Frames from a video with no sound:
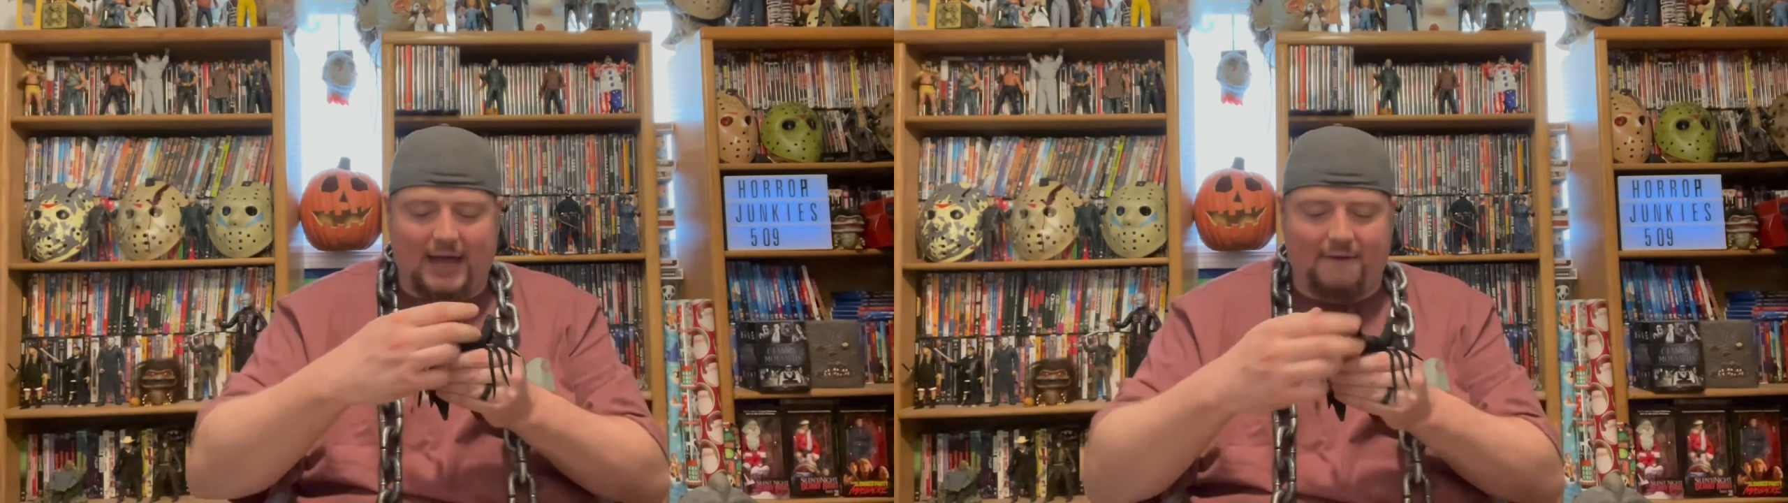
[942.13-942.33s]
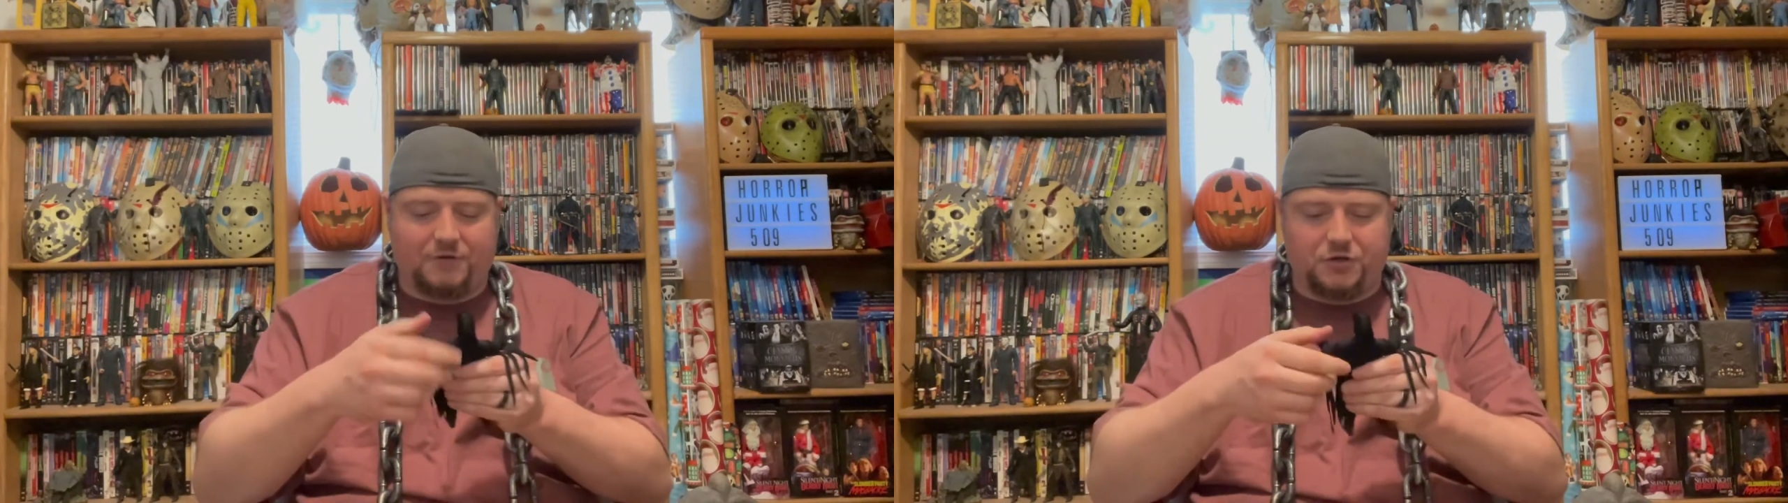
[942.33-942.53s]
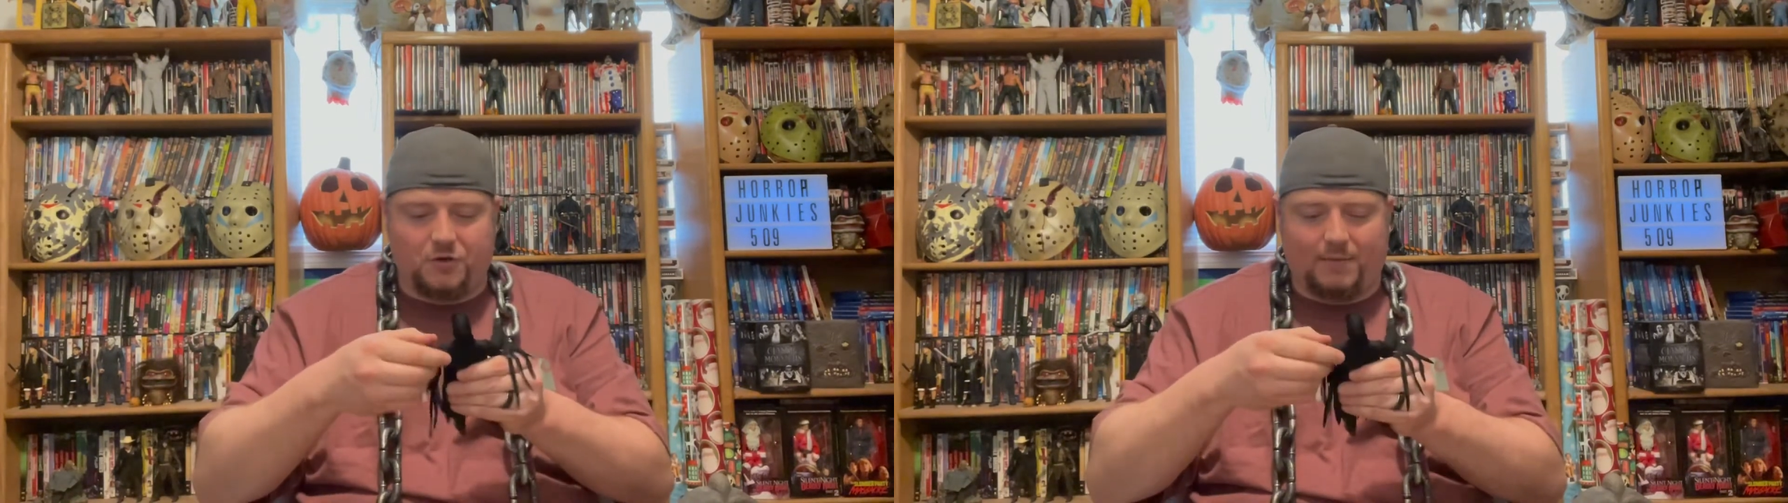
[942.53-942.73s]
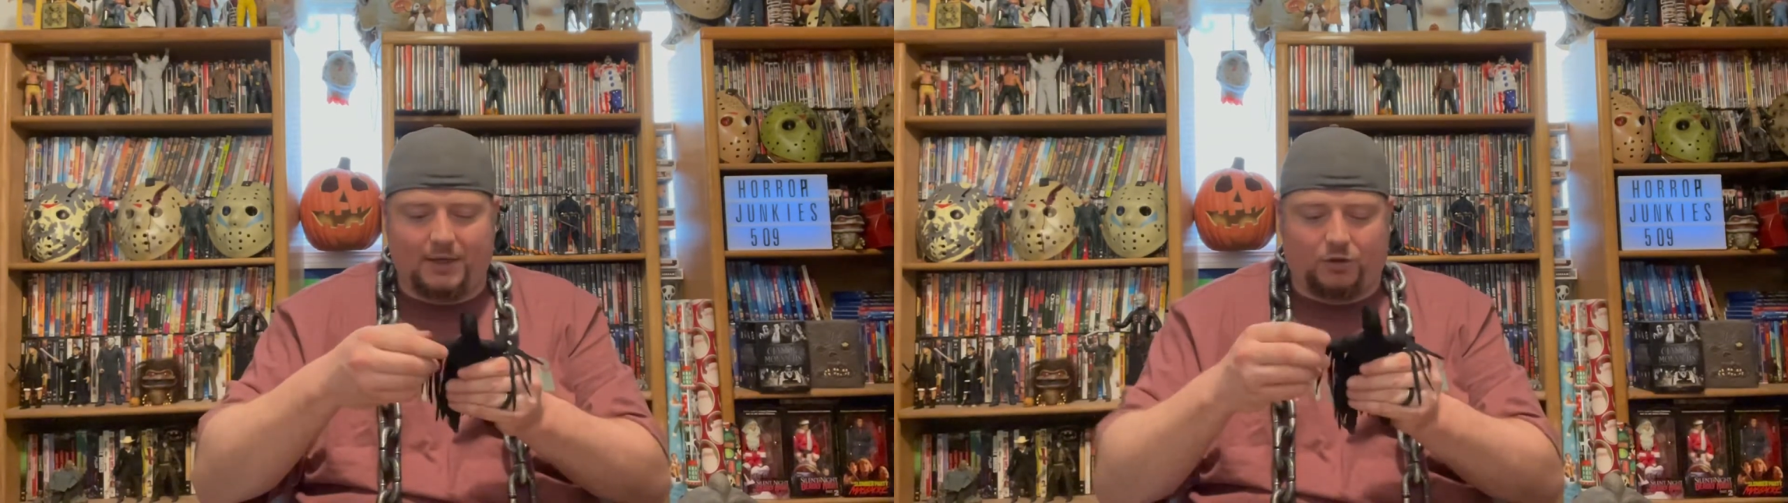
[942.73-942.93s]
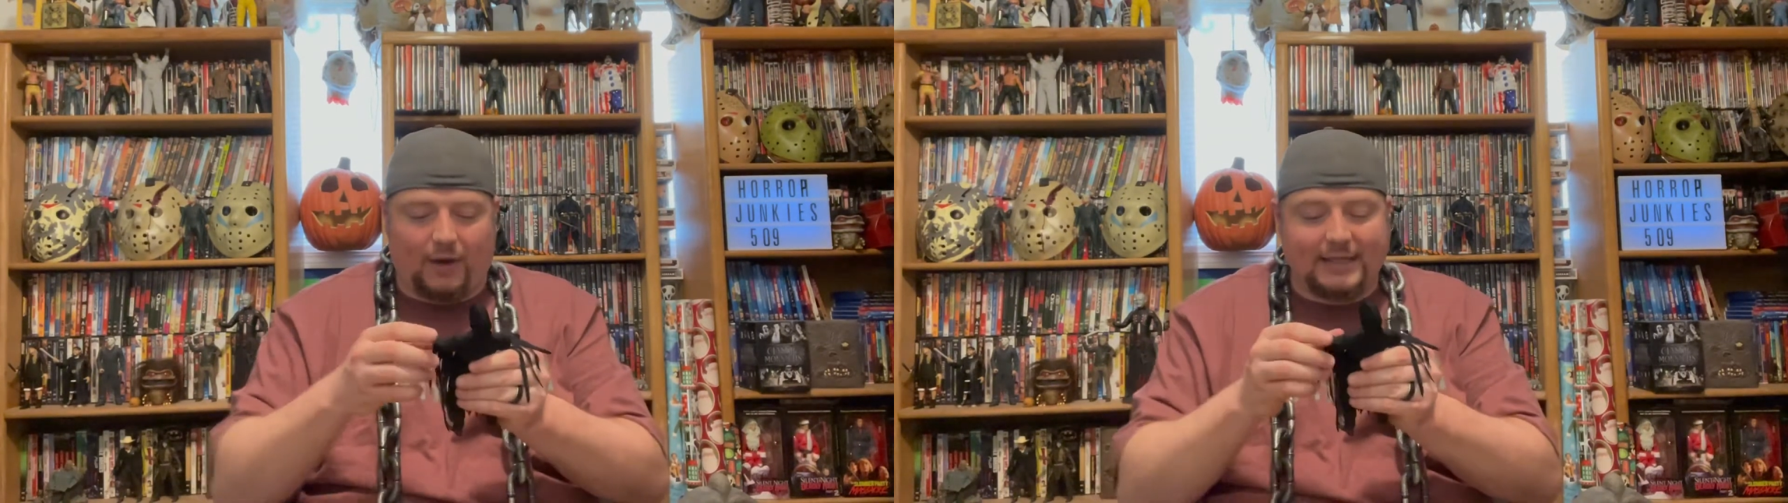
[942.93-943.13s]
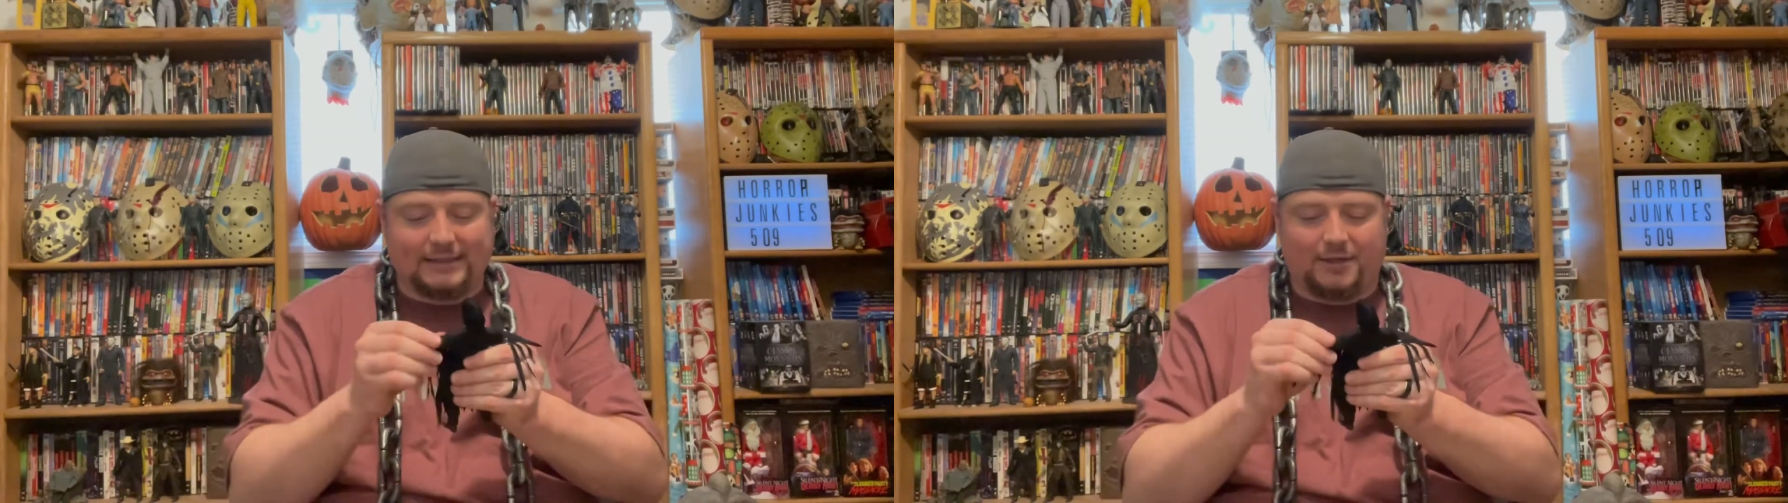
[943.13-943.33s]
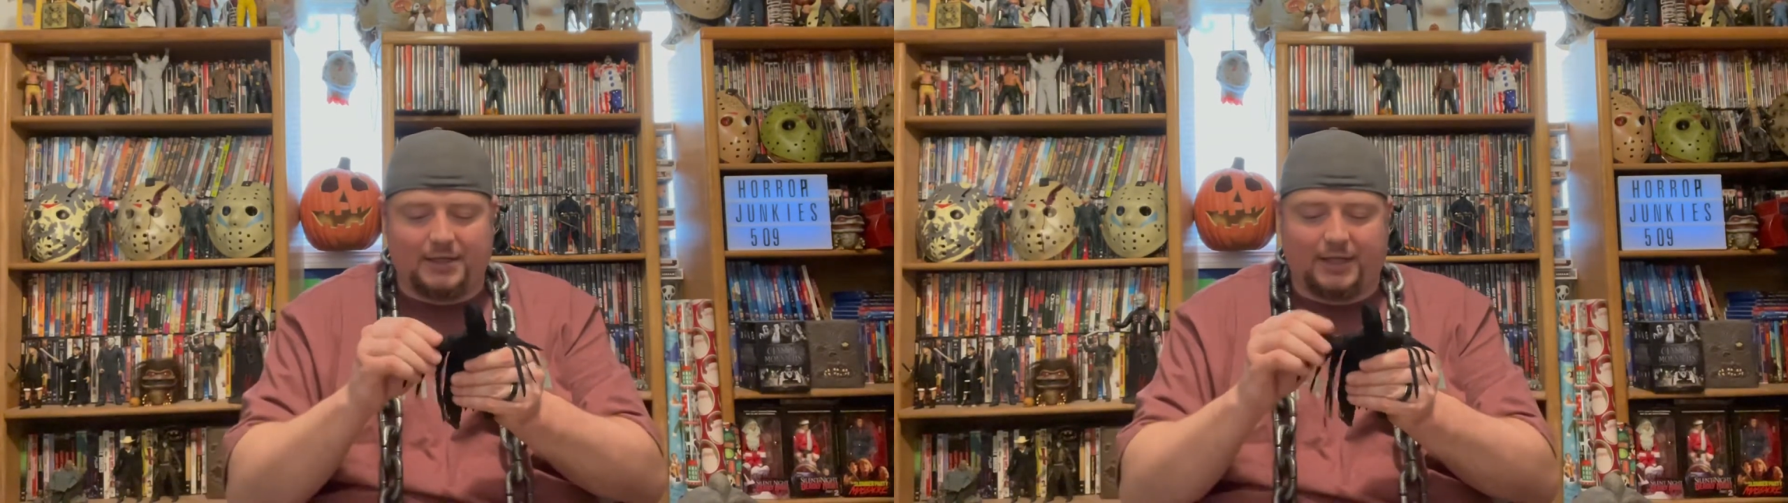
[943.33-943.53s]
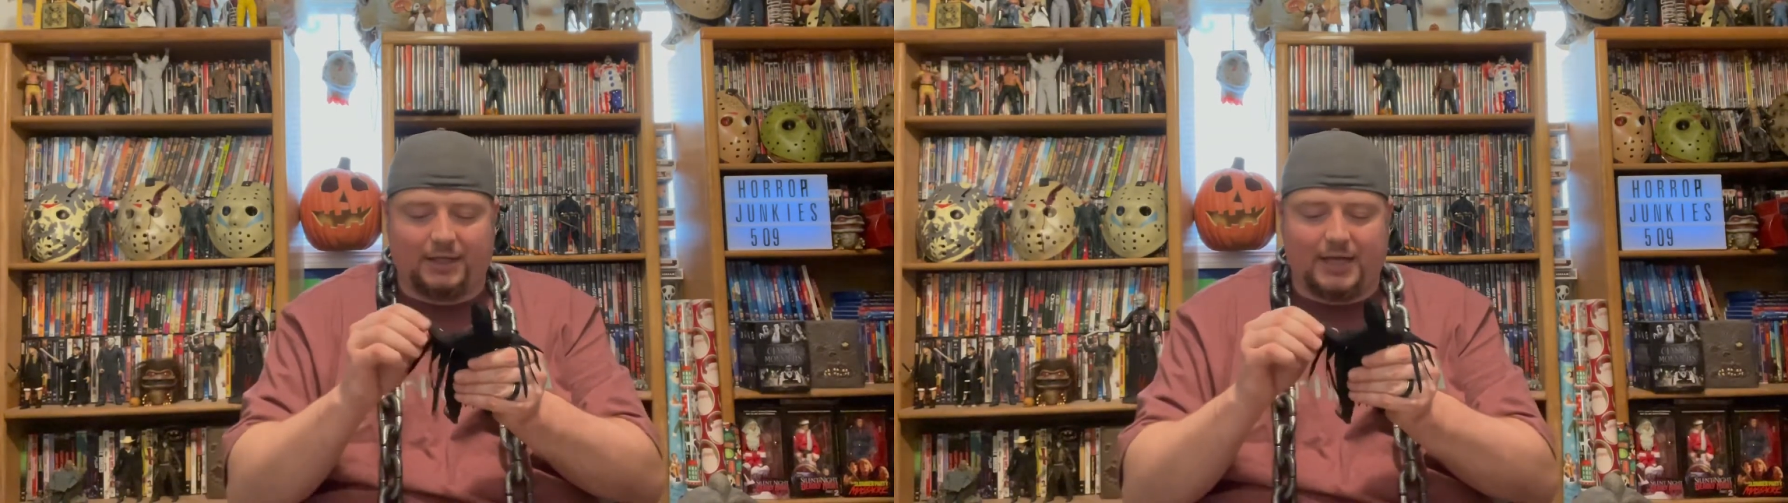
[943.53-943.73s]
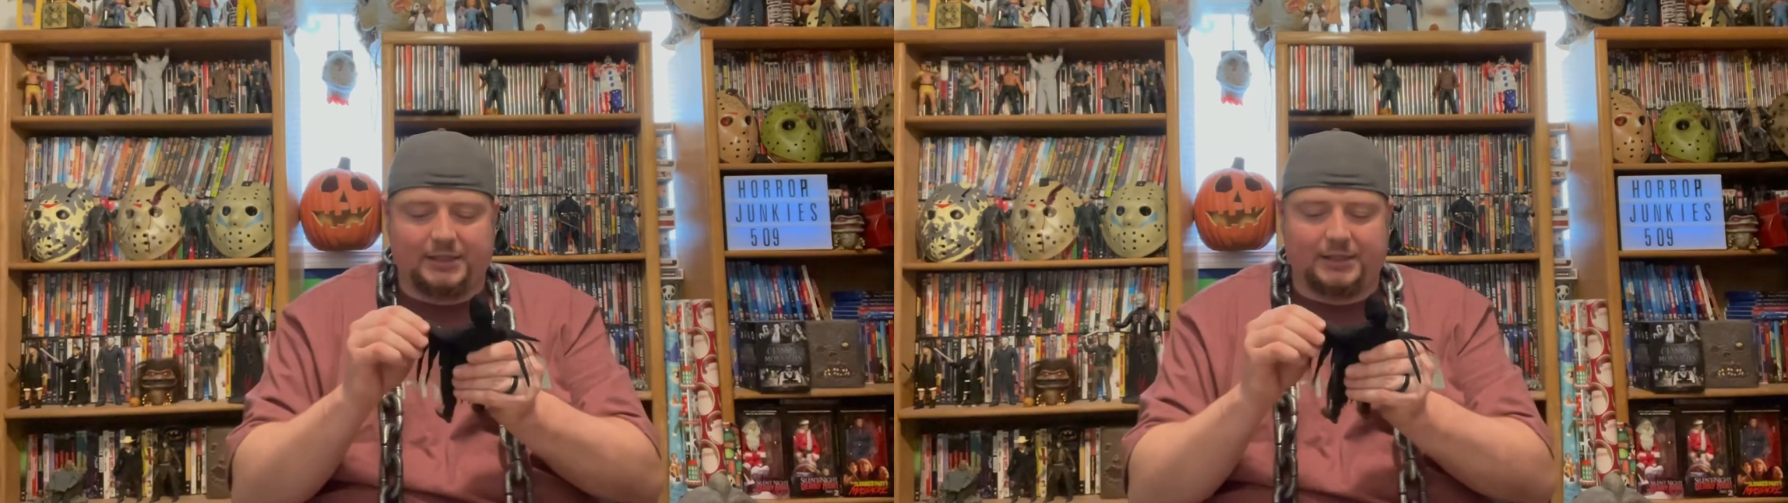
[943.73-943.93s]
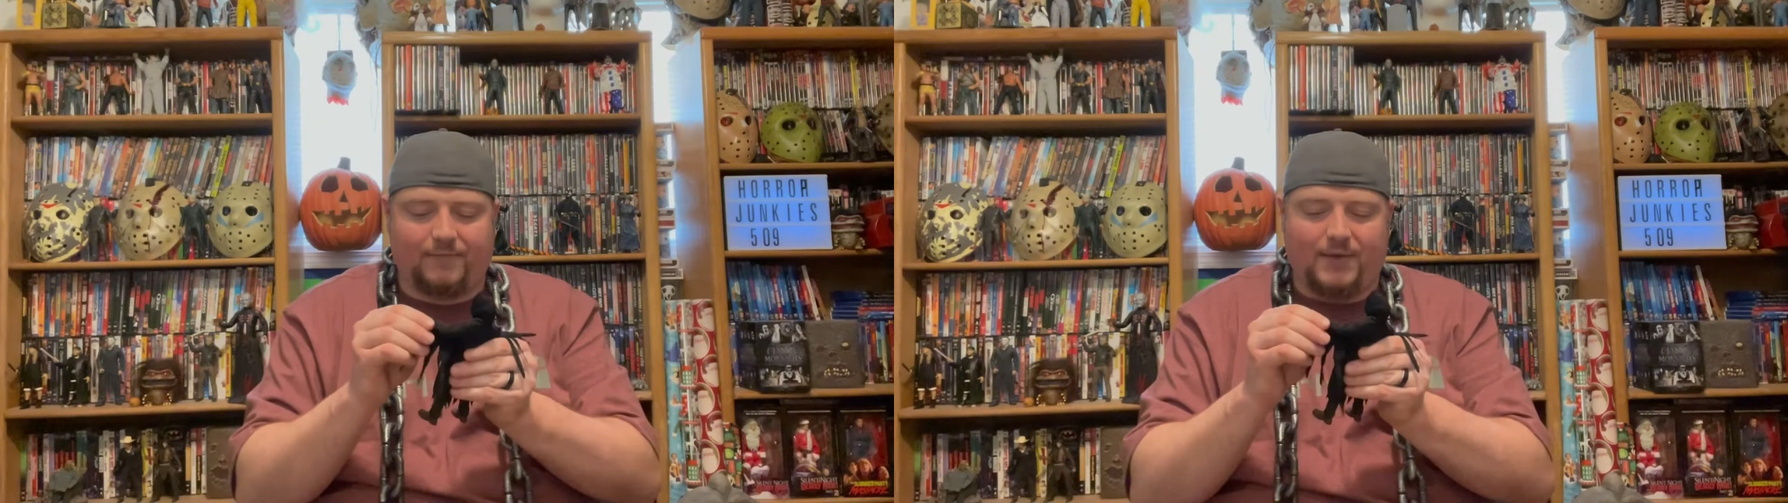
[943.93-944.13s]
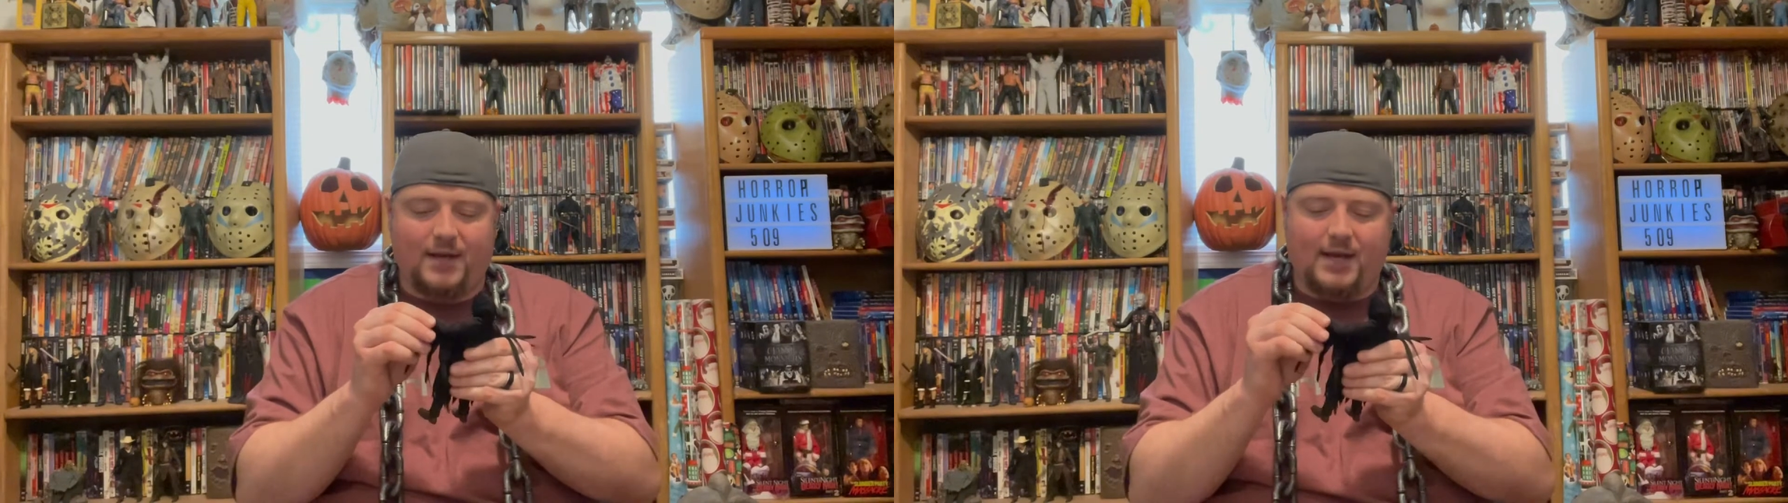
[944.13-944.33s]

have too much crazy articulation.